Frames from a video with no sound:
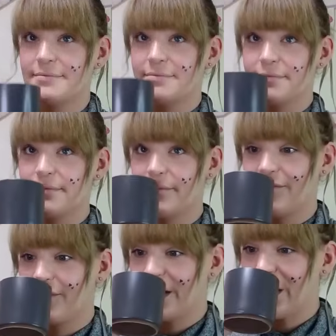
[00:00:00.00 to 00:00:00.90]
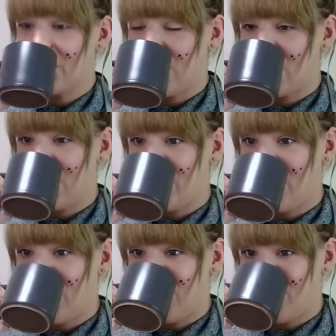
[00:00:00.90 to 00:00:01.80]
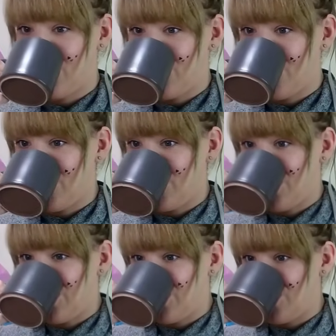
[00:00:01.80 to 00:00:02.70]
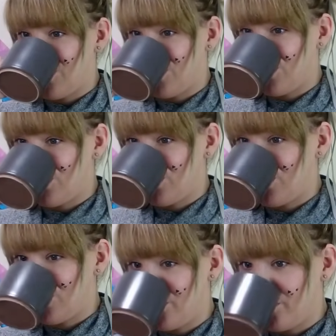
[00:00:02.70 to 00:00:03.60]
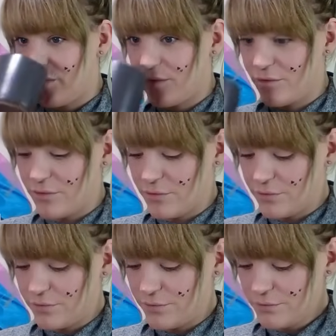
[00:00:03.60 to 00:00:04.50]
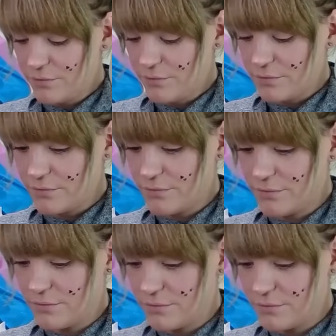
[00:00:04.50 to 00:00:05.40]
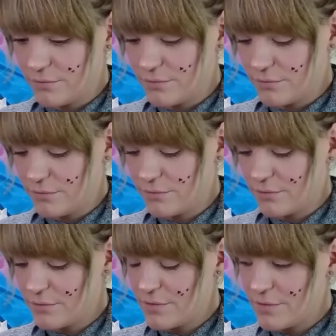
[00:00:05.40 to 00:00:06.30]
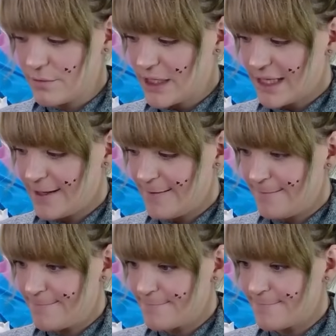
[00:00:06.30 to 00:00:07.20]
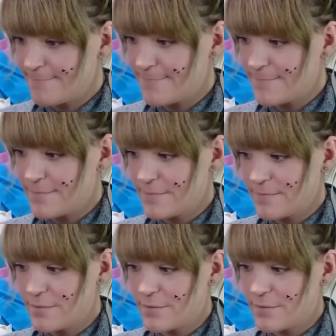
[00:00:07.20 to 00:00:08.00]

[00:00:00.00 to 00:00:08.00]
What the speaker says: This person isn't speaking.